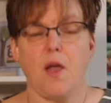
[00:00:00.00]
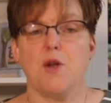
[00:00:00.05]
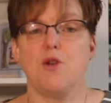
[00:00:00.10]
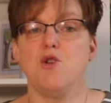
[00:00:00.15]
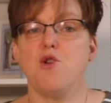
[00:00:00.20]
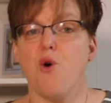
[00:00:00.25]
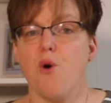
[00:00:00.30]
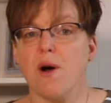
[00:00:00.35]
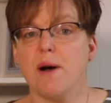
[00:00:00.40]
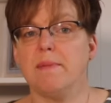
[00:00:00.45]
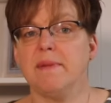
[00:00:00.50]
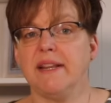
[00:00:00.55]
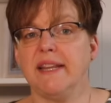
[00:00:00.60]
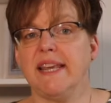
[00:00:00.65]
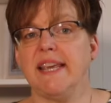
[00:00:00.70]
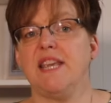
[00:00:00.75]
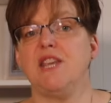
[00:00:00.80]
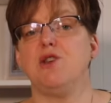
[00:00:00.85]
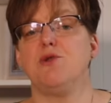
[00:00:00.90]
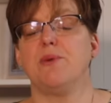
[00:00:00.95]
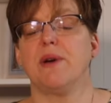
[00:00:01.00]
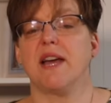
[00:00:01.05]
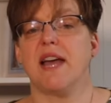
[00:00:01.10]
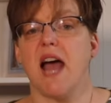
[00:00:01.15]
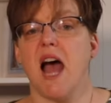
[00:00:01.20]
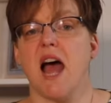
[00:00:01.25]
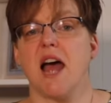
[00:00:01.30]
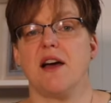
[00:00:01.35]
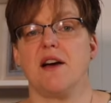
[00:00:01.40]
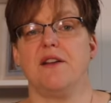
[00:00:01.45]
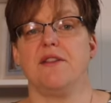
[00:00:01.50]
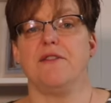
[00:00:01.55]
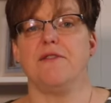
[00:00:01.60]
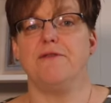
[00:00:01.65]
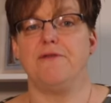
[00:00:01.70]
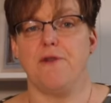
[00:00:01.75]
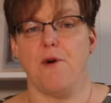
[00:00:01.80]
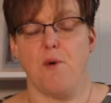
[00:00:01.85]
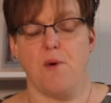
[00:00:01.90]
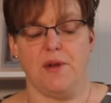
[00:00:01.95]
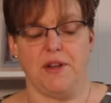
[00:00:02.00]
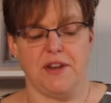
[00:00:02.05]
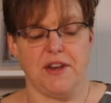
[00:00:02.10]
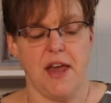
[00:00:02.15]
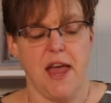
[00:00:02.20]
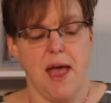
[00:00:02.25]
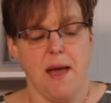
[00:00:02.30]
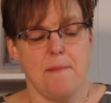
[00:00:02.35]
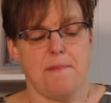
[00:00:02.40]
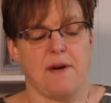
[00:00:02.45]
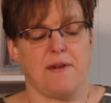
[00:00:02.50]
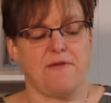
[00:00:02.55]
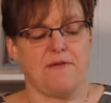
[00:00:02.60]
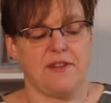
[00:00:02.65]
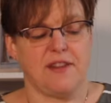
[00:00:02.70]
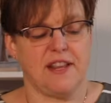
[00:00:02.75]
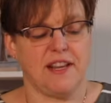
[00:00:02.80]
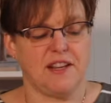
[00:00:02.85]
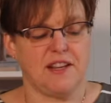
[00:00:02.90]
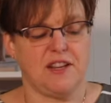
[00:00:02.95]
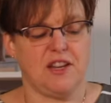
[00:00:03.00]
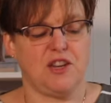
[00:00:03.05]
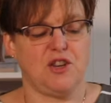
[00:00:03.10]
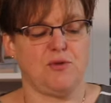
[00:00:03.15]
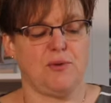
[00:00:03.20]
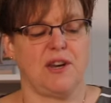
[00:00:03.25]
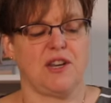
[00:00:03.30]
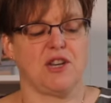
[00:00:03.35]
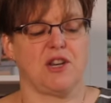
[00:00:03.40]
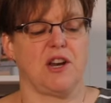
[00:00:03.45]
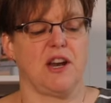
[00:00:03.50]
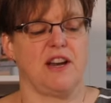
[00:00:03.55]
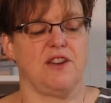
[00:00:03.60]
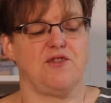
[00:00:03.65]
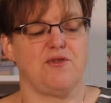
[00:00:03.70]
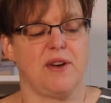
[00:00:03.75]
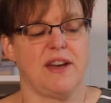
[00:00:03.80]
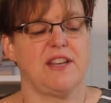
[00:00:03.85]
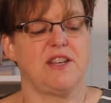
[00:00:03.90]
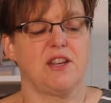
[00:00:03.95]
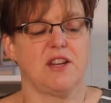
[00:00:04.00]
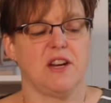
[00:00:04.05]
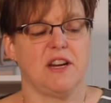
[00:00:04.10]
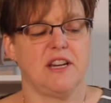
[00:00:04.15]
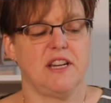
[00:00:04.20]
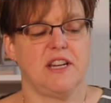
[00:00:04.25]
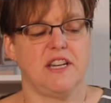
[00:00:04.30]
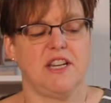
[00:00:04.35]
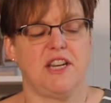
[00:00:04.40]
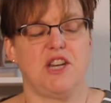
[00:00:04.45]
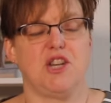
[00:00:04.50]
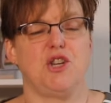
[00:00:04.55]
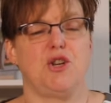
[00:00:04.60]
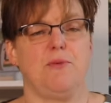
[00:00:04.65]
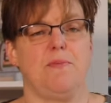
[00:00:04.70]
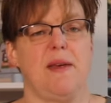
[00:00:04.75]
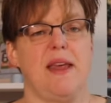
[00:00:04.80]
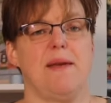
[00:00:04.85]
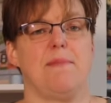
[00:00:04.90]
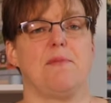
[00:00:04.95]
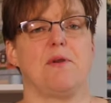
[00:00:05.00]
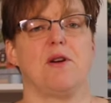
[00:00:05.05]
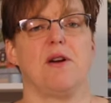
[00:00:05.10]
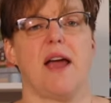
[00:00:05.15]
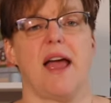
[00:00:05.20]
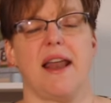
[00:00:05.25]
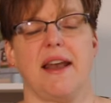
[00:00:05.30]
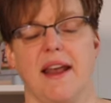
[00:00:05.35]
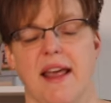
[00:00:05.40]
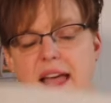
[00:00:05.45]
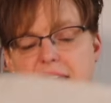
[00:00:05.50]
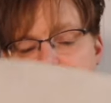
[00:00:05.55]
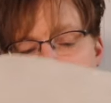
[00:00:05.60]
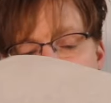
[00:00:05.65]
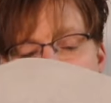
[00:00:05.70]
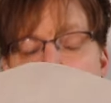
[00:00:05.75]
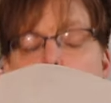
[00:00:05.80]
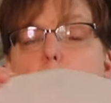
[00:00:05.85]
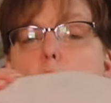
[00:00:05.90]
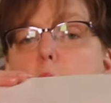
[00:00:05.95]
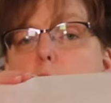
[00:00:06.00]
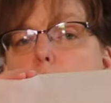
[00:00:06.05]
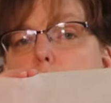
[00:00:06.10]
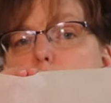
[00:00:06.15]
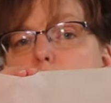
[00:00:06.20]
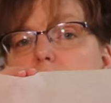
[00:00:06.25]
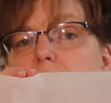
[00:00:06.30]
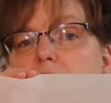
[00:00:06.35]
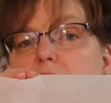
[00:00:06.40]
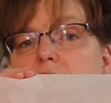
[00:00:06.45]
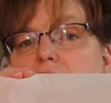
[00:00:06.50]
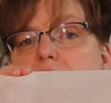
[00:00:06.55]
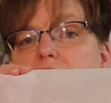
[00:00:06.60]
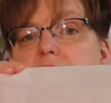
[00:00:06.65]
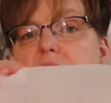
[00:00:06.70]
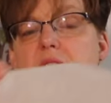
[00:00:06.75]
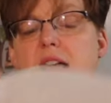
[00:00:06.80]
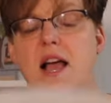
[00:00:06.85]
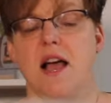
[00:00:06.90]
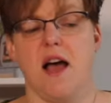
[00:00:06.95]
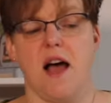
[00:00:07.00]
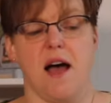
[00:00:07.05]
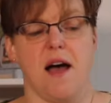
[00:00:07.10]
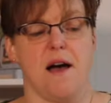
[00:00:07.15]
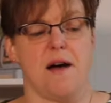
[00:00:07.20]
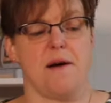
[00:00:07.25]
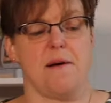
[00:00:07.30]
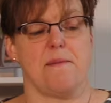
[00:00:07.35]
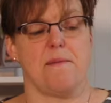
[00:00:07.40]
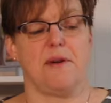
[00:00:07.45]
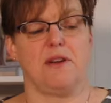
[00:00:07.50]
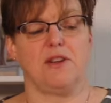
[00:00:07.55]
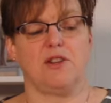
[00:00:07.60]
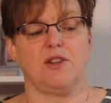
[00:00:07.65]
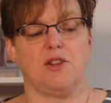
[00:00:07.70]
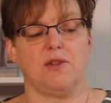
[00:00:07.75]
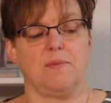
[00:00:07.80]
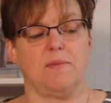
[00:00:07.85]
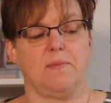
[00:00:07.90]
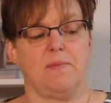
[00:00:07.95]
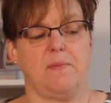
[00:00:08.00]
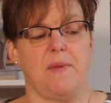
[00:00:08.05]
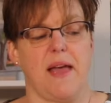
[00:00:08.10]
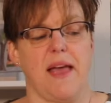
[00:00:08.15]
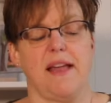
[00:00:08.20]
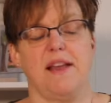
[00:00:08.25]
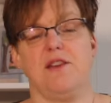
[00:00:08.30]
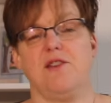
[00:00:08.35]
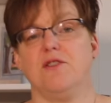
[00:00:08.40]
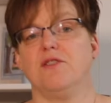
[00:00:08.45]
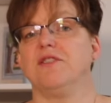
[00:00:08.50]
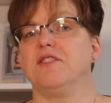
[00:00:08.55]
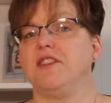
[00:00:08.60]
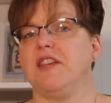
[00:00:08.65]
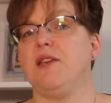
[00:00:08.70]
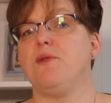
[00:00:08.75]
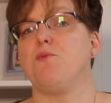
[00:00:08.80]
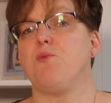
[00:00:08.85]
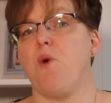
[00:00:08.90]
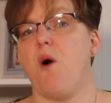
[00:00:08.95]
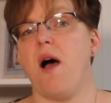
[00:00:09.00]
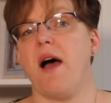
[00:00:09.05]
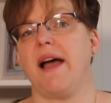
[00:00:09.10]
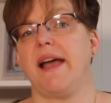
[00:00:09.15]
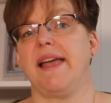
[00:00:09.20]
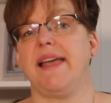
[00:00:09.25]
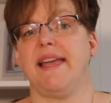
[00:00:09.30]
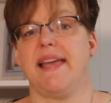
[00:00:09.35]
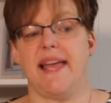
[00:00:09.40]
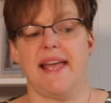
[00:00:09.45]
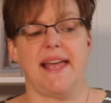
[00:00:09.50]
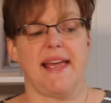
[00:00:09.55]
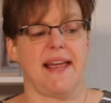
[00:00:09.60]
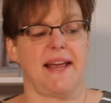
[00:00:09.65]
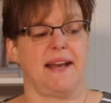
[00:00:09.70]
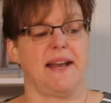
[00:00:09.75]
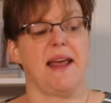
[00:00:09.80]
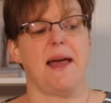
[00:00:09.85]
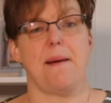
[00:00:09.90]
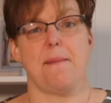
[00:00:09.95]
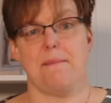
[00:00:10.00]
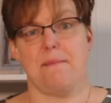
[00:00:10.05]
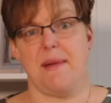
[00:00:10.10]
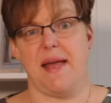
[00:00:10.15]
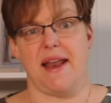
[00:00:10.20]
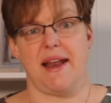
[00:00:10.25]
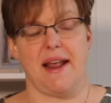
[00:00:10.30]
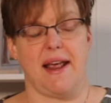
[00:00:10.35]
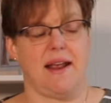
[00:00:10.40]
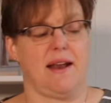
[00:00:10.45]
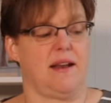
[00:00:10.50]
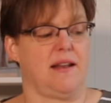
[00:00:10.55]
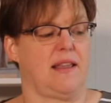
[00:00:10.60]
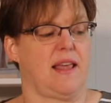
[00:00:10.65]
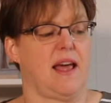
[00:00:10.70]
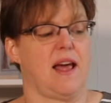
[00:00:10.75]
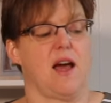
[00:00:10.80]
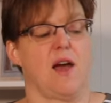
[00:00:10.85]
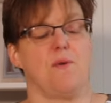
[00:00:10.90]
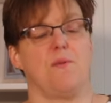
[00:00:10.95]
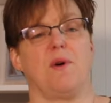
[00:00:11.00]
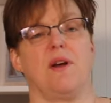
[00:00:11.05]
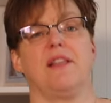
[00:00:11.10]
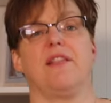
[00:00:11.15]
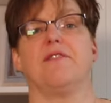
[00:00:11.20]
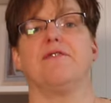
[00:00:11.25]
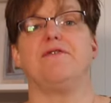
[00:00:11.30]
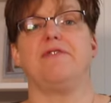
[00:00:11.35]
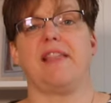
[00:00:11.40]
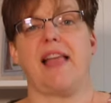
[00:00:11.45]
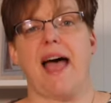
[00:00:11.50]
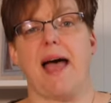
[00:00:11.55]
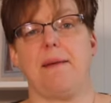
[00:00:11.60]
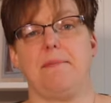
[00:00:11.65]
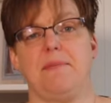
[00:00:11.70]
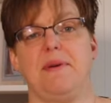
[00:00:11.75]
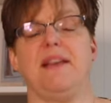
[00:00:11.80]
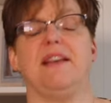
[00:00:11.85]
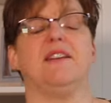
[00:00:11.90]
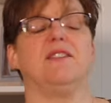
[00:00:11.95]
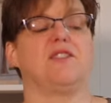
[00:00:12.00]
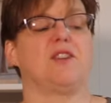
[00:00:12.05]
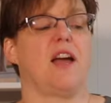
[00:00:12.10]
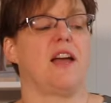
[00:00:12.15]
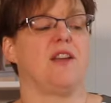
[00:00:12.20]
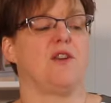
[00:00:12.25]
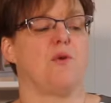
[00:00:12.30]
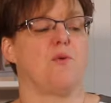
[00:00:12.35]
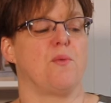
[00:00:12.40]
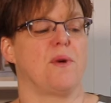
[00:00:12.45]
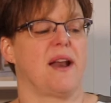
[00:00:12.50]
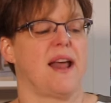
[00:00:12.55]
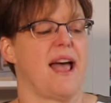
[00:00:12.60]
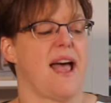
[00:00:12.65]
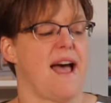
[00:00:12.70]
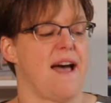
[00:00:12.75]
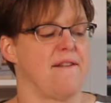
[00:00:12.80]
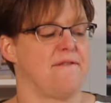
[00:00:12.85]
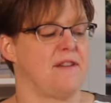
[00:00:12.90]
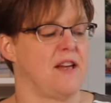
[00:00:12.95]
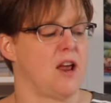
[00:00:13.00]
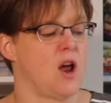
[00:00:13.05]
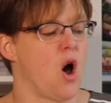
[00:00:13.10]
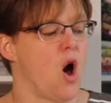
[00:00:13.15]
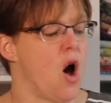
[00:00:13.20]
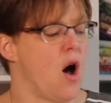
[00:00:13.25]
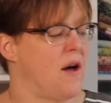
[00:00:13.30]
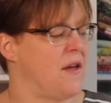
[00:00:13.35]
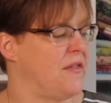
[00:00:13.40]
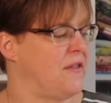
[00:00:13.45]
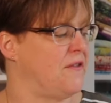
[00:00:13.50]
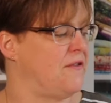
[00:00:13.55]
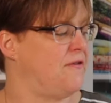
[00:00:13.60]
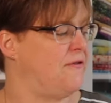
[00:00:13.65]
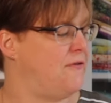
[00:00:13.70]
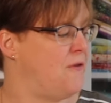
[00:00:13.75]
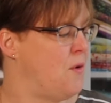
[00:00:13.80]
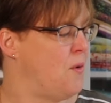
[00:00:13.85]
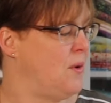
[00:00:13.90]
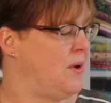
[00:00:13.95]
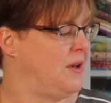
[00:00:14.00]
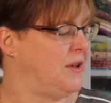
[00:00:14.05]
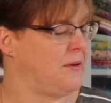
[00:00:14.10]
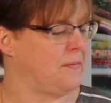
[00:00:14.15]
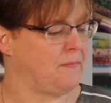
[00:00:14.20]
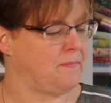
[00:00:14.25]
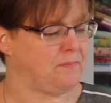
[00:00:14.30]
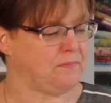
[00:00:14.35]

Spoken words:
normally you would cut on the fold, but for this situation I traced it onto tissue paper and I have it whole, and you'll see why in a minute, that I want the flat piece. I don't want to have it on the fold.